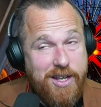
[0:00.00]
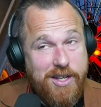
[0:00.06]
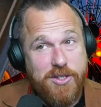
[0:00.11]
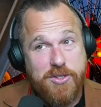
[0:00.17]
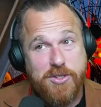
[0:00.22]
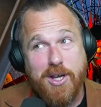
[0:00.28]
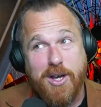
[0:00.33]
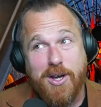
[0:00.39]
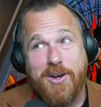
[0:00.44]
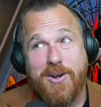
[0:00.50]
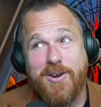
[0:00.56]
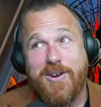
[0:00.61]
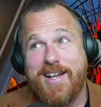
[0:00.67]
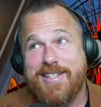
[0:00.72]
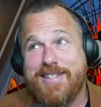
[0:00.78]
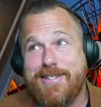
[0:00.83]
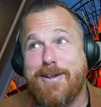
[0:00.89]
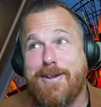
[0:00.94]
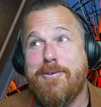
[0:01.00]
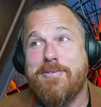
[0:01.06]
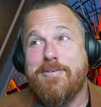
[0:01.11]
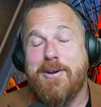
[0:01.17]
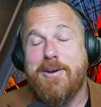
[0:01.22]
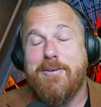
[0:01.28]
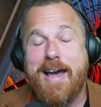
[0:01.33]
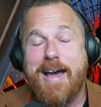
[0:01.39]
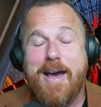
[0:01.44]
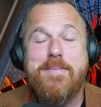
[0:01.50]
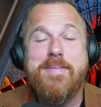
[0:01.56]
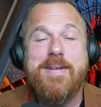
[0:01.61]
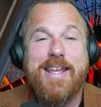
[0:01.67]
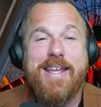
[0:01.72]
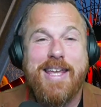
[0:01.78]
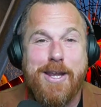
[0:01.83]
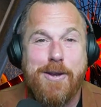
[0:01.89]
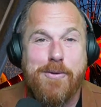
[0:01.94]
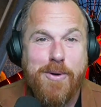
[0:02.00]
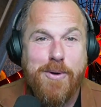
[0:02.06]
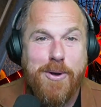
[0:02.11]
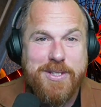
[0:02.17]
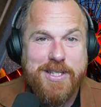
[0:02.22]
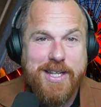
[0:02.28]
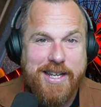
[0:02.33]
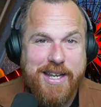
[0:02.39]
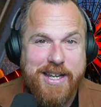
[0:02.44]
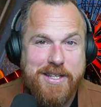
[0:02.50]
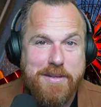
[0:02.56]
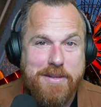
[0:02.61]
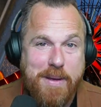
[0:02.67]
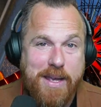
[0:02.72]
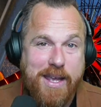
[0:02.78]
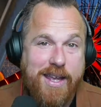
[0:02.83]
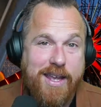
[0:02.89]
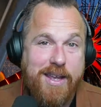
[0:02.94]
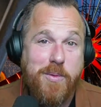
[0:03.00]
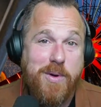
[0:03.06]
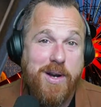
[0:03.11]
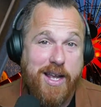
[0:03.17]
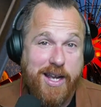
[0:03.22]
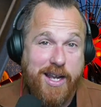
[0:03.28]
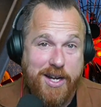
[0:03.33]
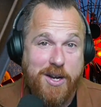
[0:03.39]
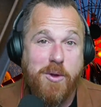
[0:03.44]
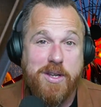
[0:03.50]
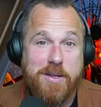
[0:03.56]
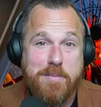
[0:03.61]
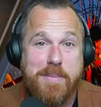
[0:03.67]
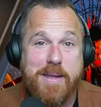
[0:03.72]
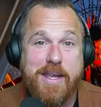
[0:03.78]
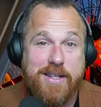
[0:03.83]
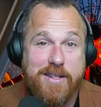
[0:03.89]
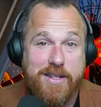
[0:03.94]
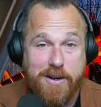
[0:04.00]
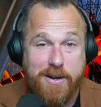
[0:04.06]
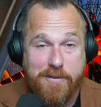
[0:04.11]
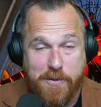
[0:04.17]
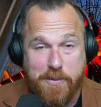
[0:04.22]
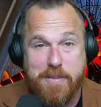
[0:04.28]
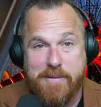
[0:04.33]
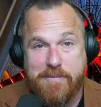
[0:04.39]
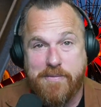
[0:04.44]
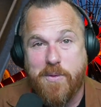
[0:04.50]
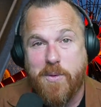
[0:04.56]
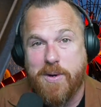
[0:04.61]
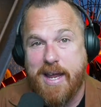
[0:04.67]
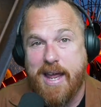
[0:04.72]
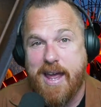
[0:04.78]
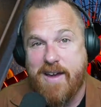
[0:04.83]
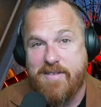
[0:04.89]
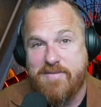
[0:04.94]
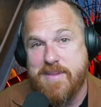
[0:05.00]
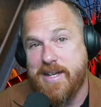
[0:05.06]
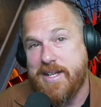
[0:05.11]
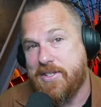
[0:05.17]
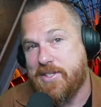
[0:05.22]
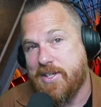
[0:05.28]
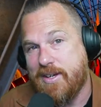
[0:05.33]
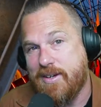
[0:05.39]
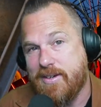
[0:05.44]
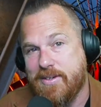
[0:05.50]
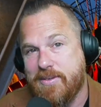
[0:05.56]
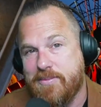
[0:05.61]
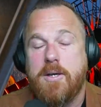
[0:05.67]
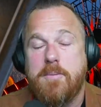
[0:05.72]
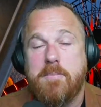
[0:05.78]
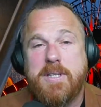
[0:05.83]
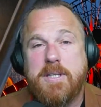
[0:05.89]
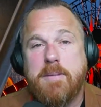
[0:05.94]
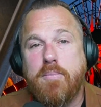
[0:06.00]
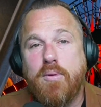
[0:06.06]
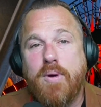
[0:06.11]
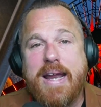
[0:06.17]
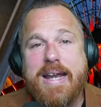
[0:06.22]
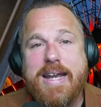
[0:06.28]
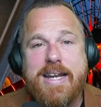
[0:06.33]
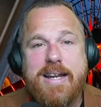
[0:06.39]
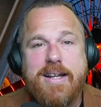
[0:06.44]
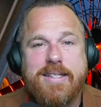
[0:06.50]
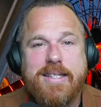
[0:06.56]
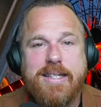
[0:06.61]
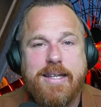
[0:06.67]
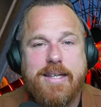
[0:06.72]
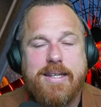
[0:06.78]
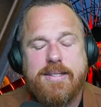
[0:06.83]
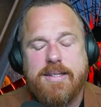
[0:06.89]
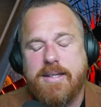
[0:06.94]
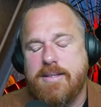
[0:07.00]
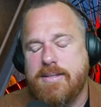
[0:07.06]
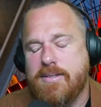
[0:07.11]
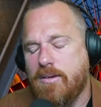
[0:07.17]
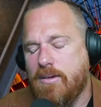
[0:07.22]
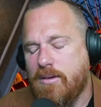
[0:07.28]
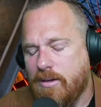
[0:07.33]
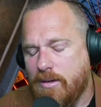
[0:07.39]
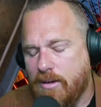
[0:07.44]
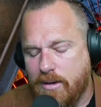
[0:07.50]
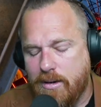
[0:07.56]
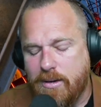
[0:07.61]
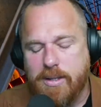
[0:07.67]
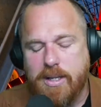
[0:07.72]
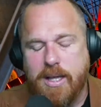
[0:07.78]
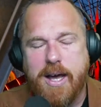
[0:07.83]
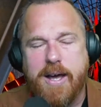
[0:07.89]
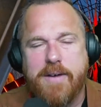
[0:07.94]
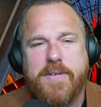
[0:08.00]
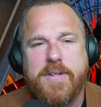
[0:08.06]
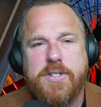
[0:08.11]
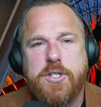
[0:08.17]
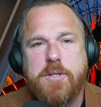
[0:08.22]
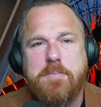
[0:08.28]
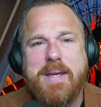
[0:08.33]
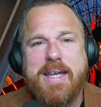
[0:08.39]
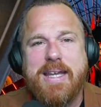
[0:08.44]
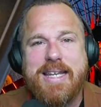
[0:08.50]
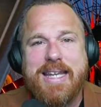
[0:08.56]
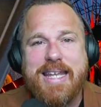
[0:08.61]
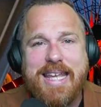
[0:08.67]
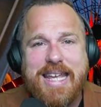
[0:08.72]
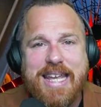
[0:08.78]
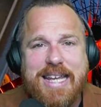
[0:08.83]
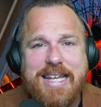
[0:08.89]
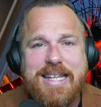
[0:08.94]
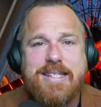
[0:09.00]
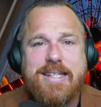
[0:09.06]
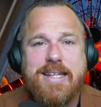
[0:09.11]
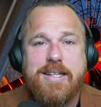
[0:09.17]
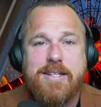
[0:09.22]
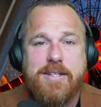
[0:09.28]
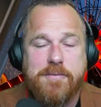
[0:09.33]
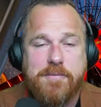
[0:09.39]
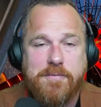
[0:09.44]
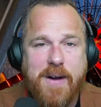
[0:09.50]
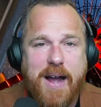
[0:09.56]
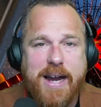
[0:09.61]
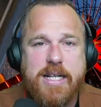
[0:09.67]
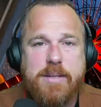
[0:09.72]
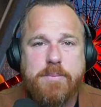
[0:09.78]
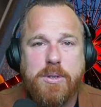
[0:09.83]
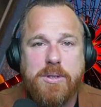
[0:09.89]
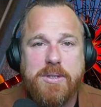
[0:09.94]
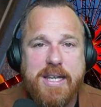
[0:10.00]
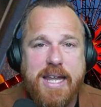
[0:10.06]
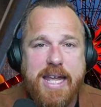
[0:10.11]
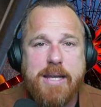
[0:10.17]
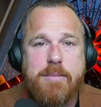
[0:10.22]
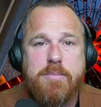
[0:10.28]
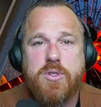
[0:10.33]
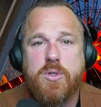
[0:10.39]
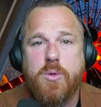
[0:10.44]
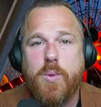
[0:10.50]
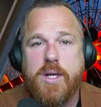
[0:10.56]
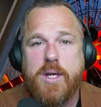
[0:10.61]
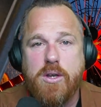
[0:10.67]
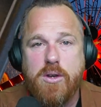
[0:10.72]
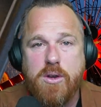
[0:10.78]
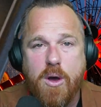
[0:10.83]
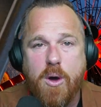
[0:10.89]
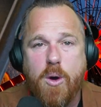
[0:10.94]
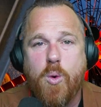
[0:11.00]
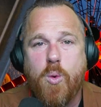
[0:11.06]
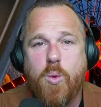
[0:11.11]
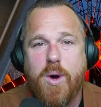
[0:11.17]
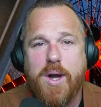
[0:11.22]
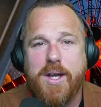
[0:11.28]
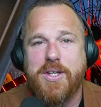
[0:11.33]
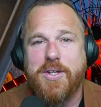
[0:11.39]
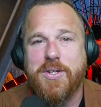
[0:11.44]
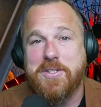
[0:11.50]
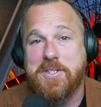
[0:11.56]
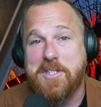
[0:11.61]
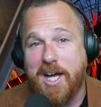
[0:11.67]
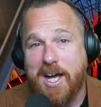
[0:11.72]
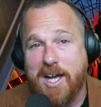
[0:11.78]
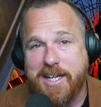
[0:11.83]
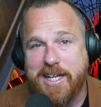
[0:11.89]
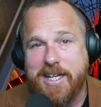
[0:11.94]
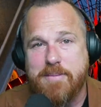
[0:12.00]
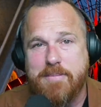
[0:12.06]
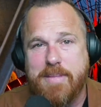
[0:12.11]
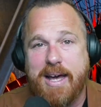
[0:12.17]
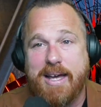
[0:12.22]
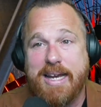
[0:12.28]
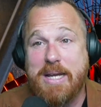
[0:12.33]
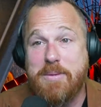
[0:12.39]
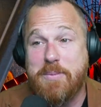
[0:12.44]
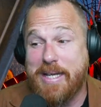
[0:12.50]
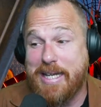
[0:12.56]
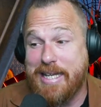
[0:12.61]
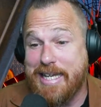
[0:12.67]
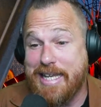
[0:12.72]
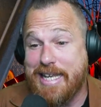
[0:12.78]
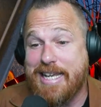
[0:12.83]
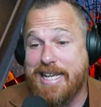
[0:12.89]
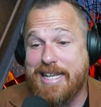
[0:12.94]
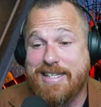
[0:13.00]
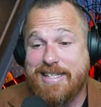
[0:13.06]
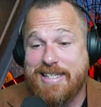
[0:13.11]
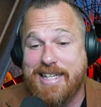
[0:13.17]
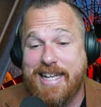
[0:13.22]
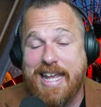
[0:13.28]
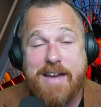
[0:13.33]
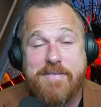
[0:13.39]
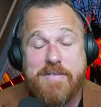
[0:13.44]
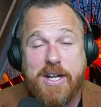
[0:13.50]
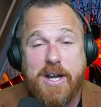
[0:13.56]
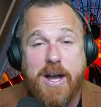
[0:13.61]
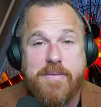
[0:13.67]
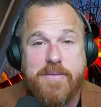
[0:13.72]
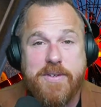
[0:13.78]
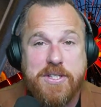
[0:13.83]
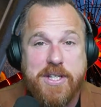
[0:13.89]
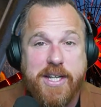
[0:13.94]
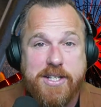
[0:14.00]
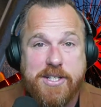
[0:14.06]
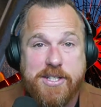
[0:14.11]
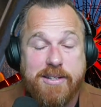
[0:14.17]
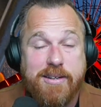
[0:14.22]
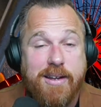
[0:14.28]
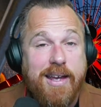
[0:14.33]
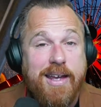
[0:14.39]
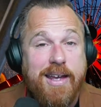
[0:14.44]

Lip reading: So I don't know how many heroes I need to be when I can only be in there for my 4.5 minute turn. But the branding on these is all off. It should be an easy, definable name so we know what you're talking about and we can easily have a conversation.